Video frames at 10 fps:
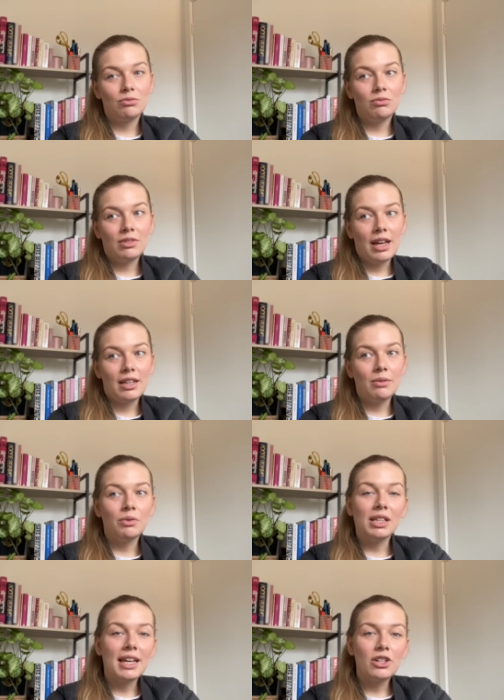like in
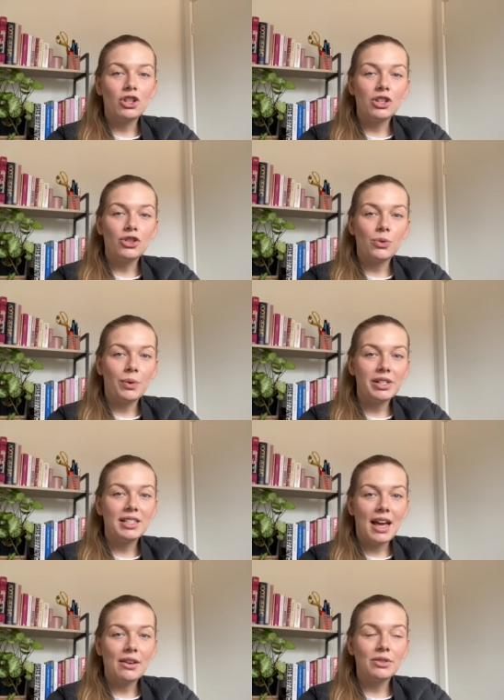relation to what
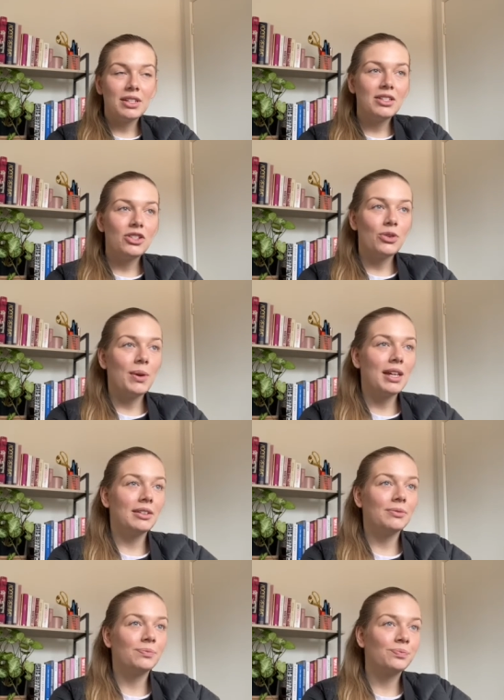sales it's doing.